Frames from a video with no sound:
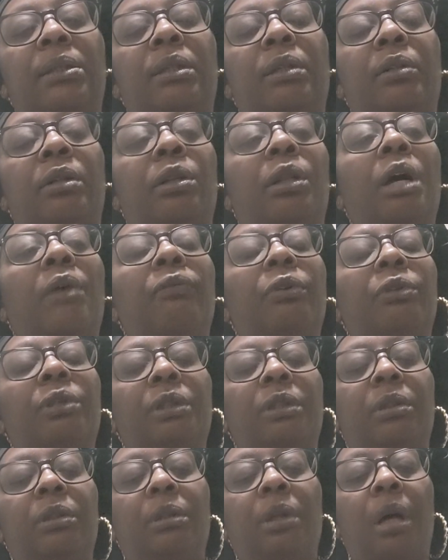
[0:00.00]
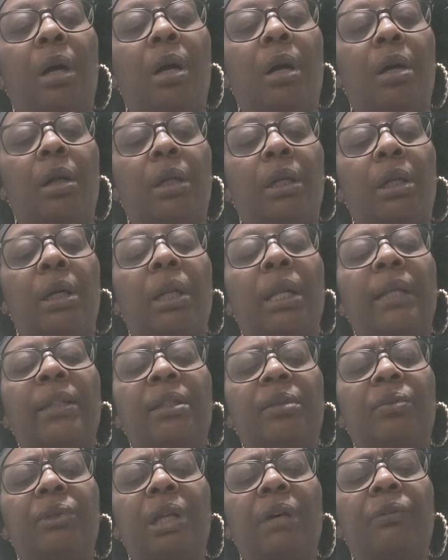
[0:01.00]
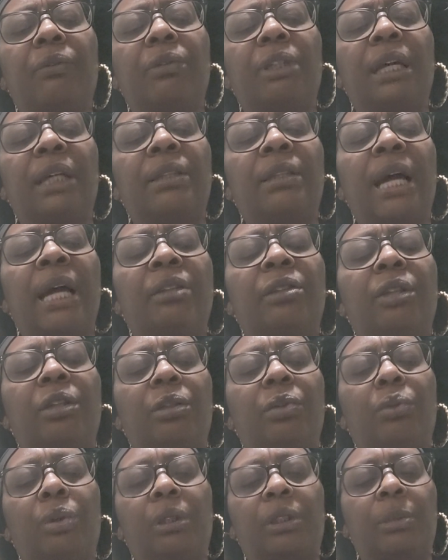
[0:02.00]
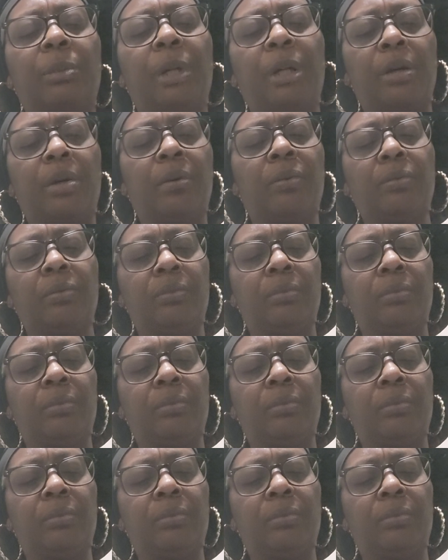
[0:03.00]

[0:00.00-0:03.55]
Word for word: of the lovers, uh, the collective lovers that's actually doing a spell?